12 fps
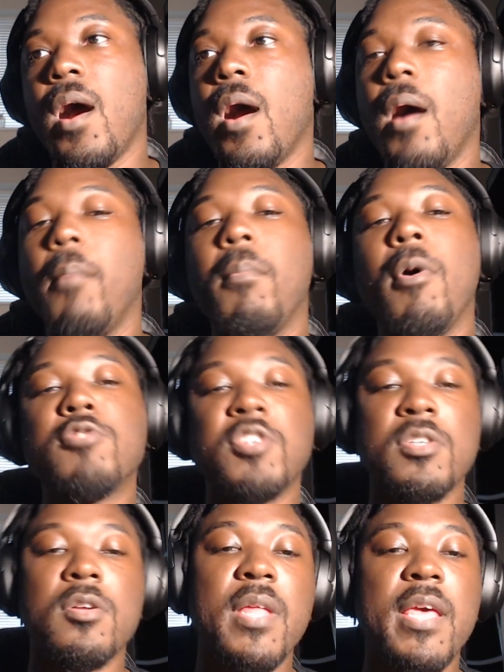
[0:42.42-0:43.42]

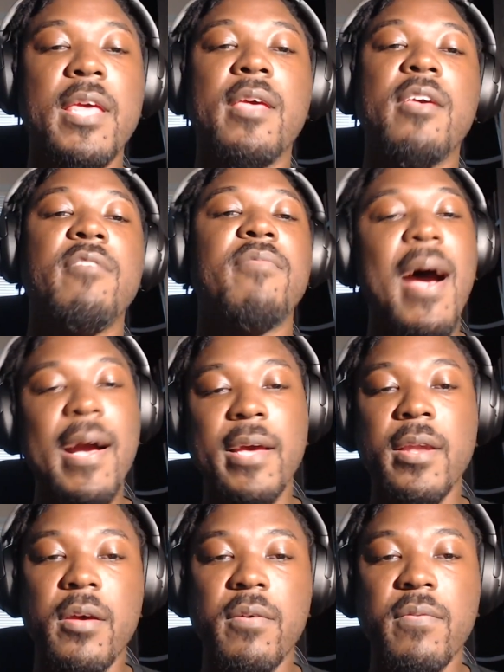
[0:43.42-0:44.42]
emotionally
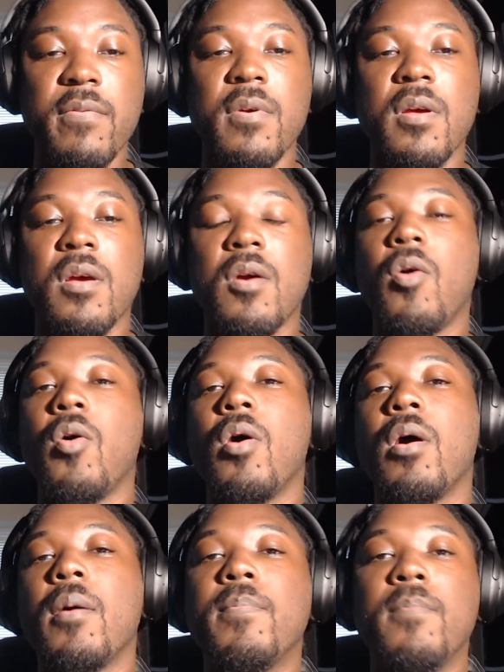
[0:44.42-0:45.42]
evocative
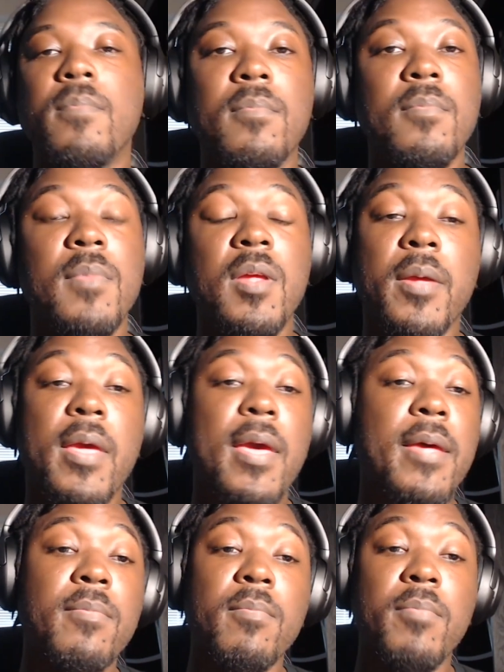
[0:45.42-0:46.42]
or
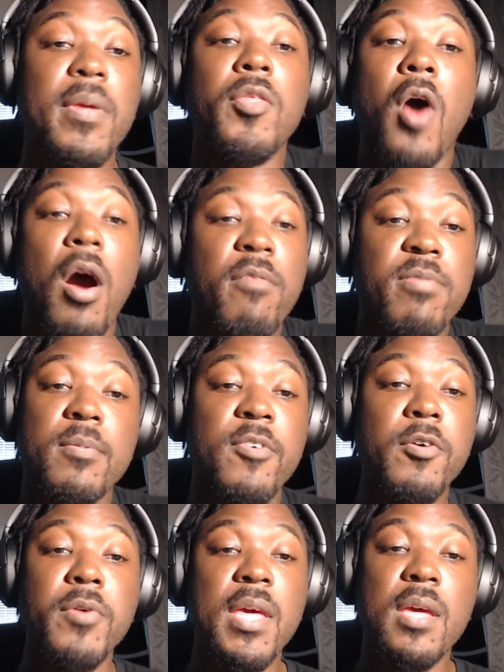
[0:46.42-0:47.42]
can be thought
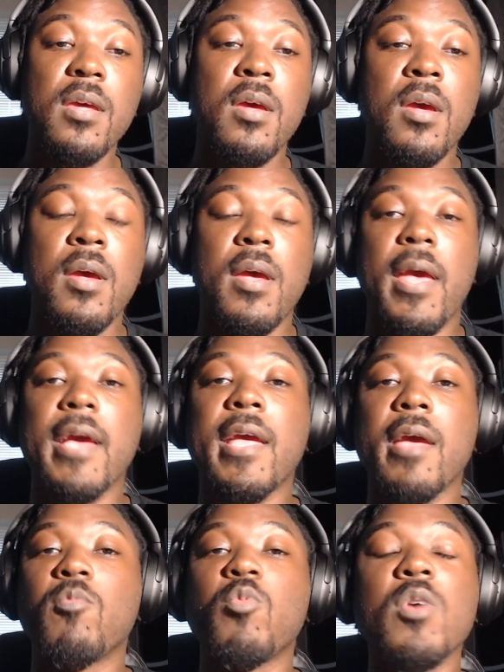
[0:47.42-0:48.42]
provoking, it
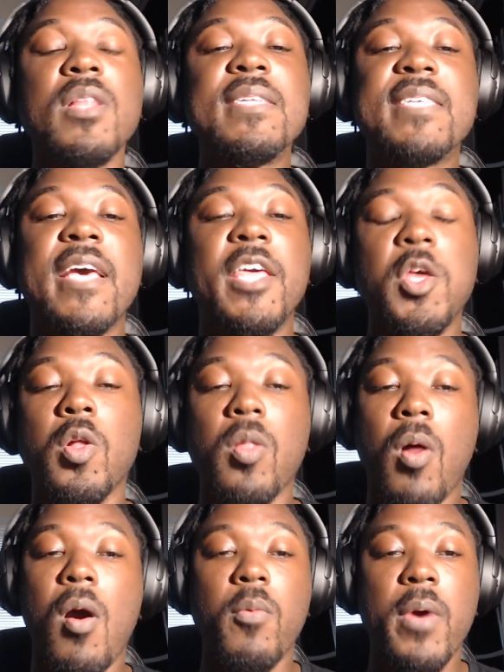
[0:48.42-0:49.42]
can really take you a
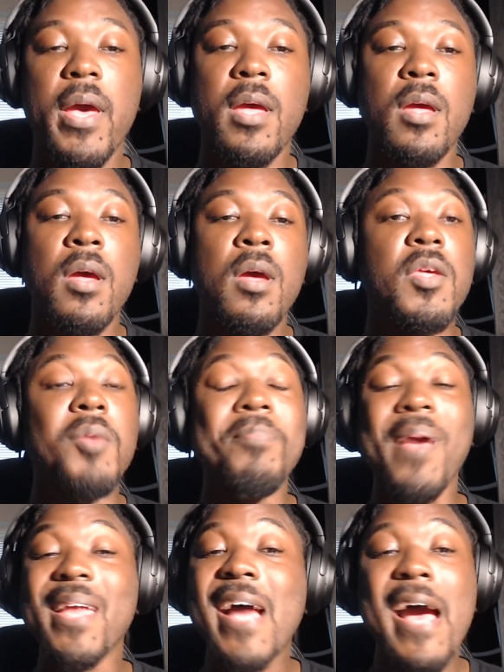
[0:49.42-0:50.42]
long way. You
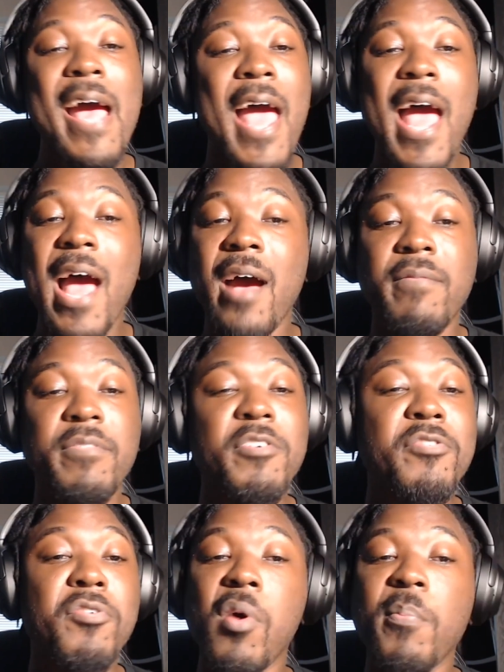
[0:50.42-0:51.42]
may not have the
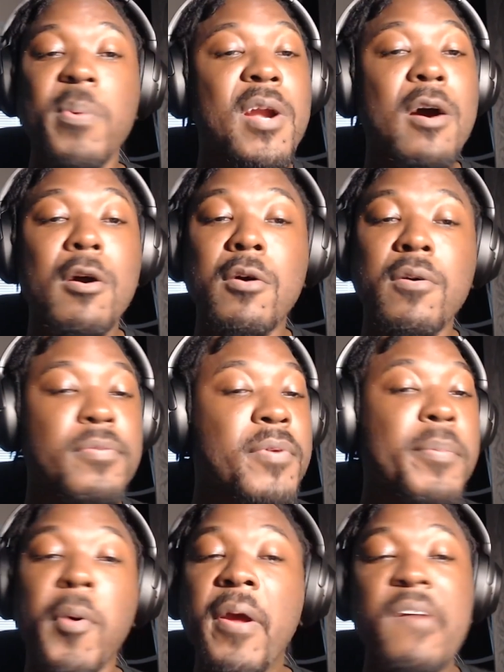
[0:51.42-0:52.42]
4.0,
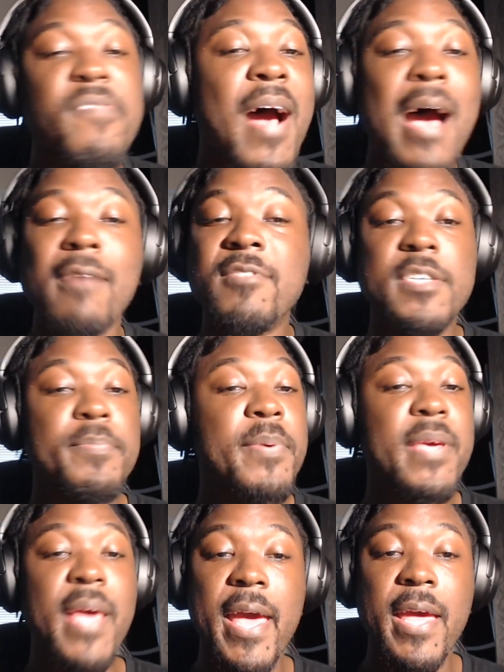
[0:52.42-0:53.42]
3.5
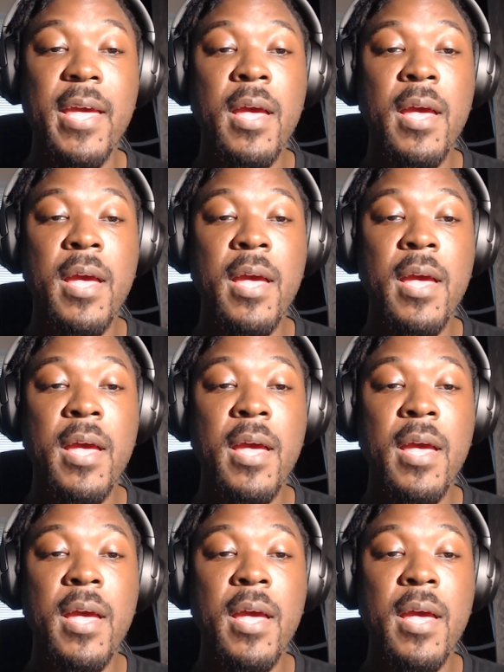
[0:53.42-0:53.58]
GPA,